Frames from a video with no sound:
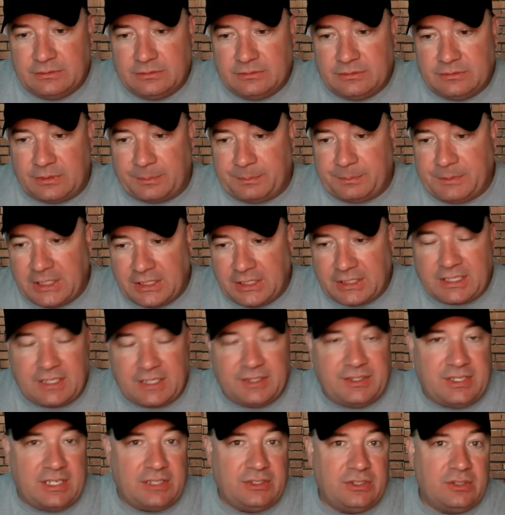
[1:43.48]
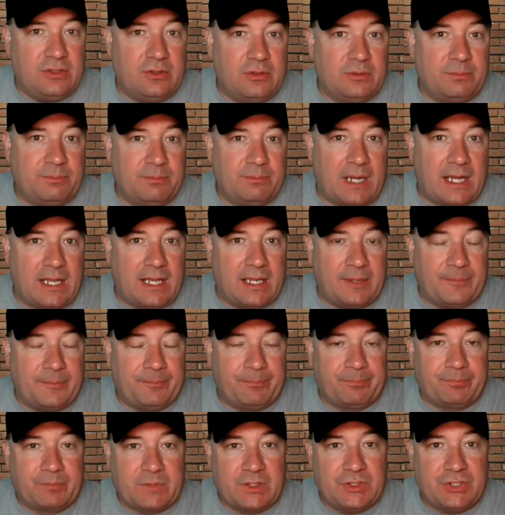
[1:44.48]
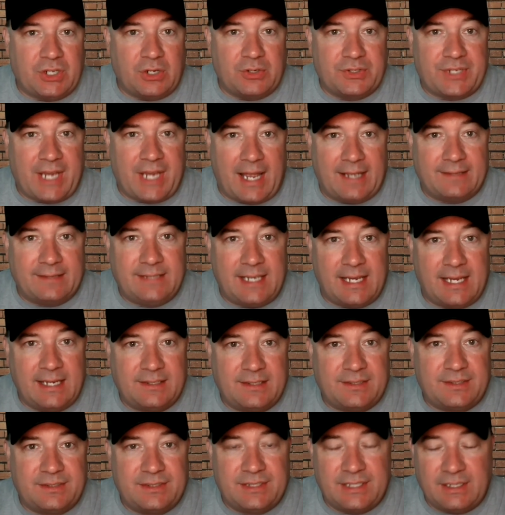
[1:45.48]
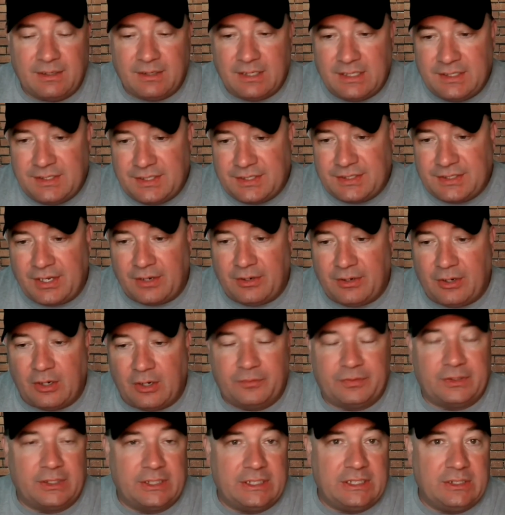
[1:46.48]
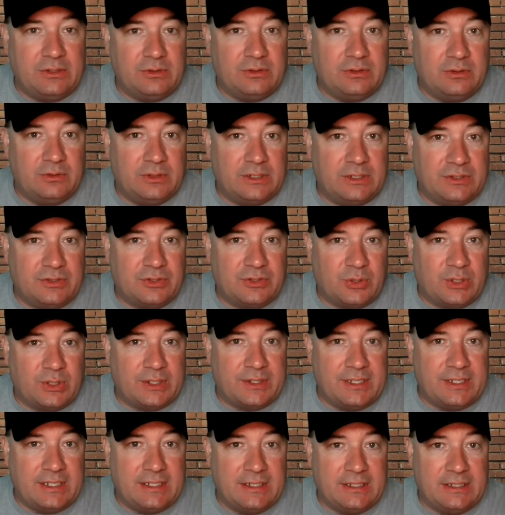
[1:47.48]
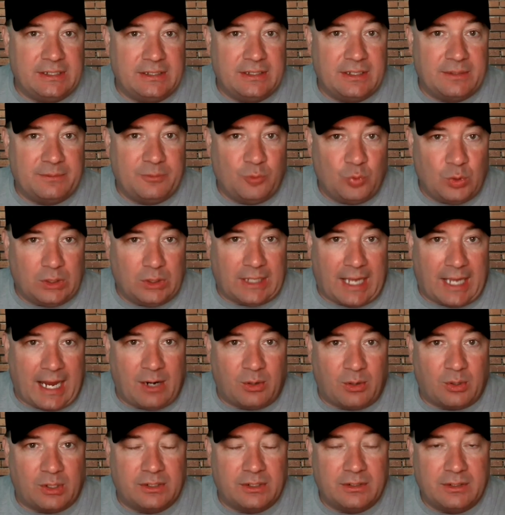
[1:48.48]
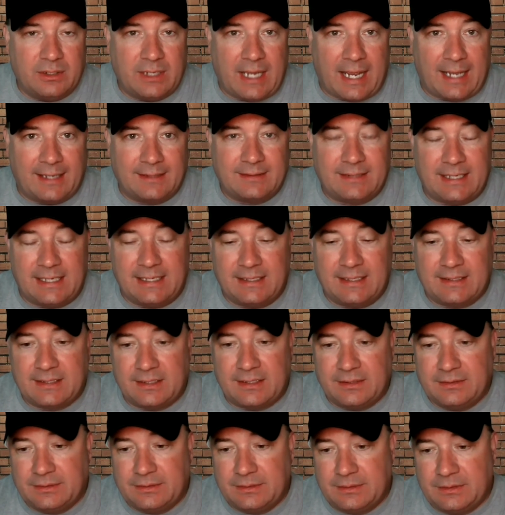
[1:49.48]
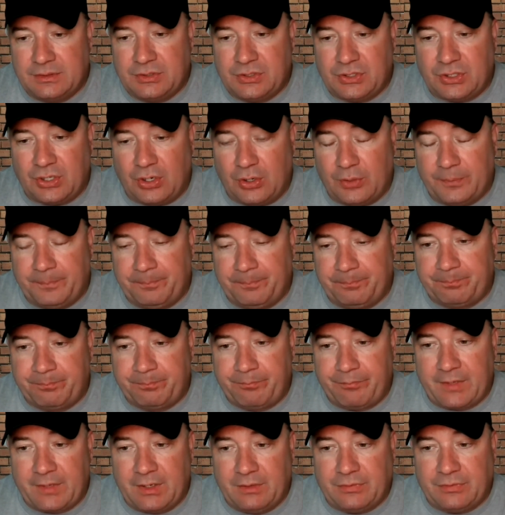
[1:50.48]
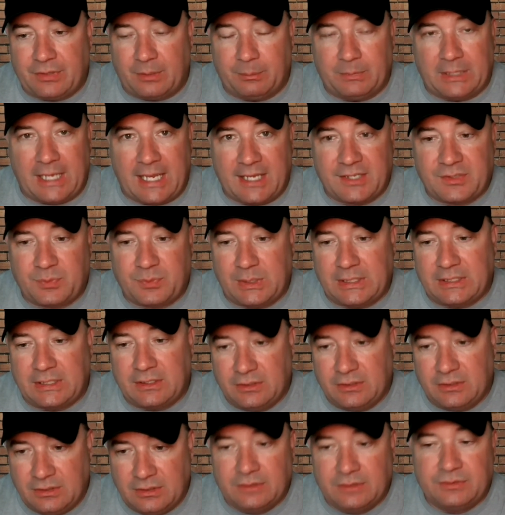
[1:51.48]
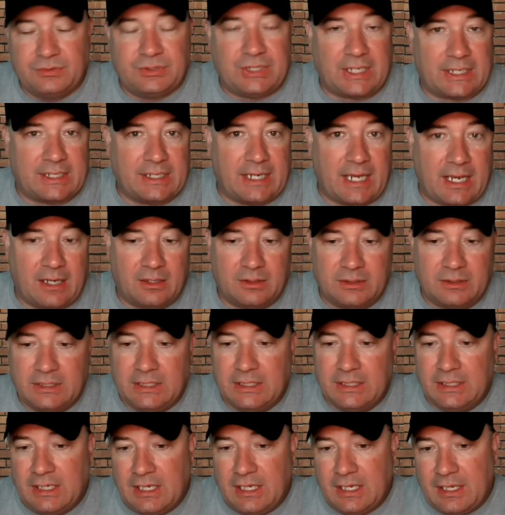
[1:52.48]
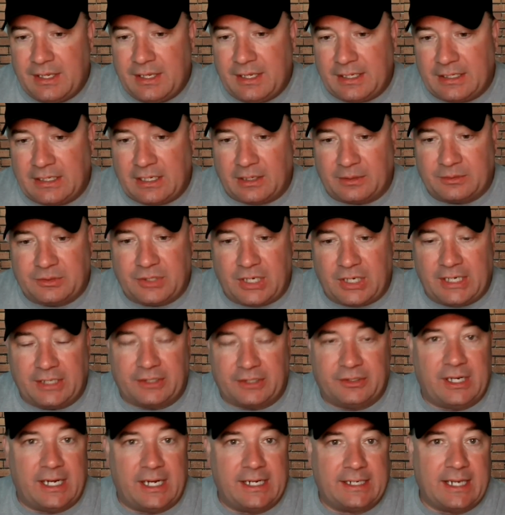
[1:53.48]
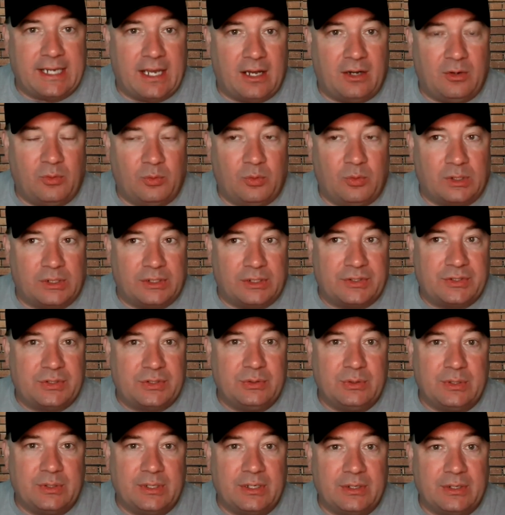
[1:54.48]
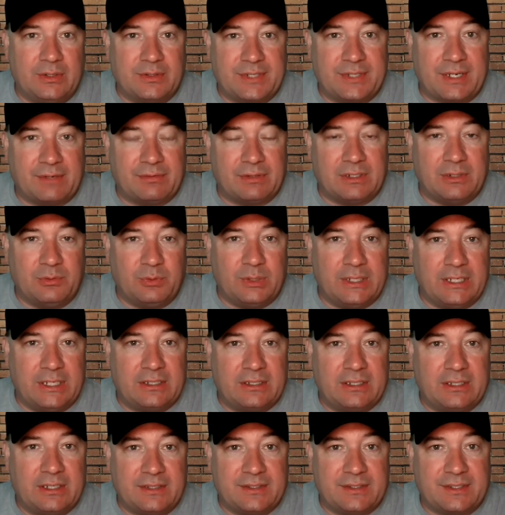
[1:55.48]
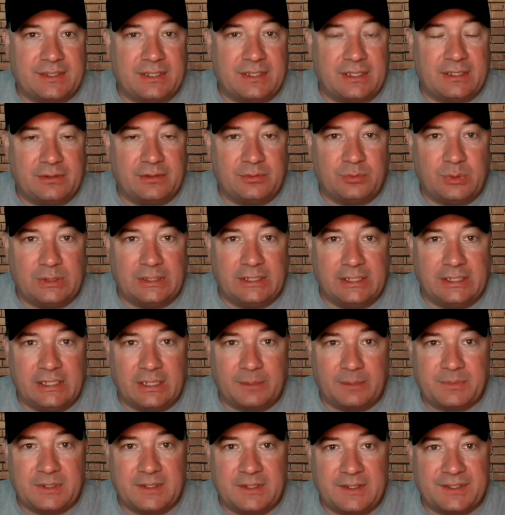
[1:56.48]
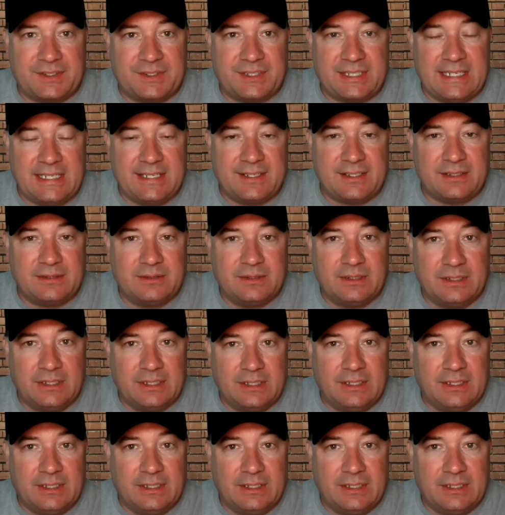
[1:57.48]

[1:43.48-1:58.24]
to continue my Joe's Hot Takes series, so hopefully you enjoyed the Will Howard Hot Take show from last week. Check it out. I think I'll try and crank out one or two of those every week as we lead up to the season.